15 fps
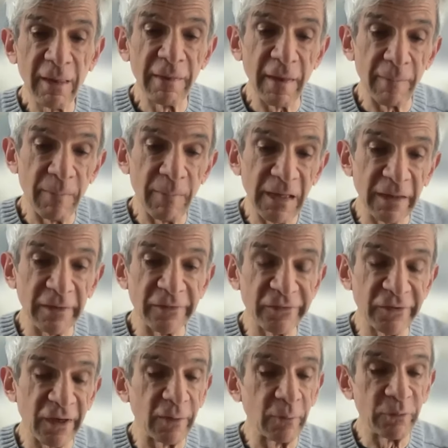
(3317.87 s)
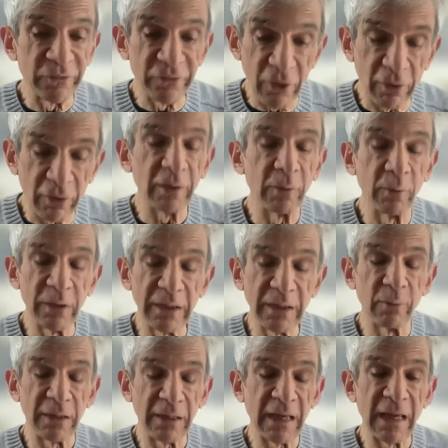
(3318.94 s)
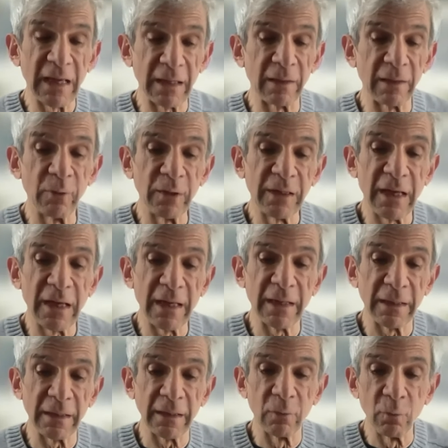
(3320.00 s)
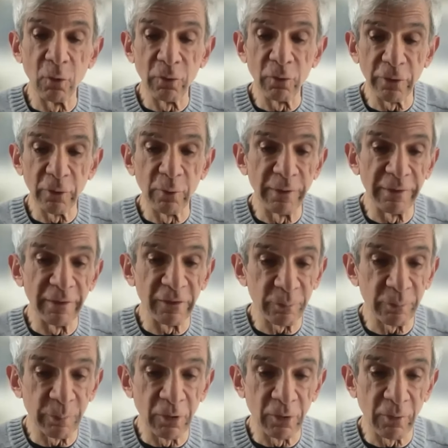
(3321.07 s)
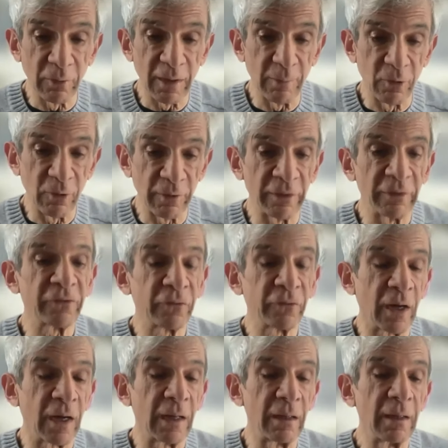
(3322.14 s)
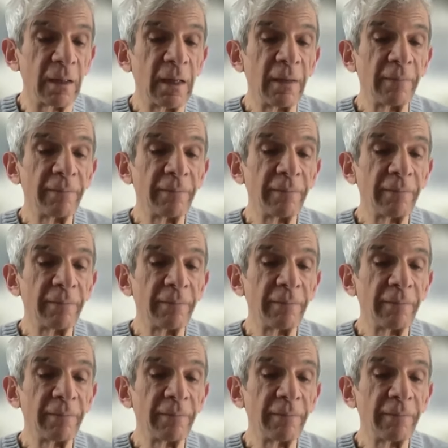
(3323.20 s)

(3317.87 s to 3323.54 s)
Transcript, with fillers: that make us say sorry we we can't we cannot enroll you in this program or this trial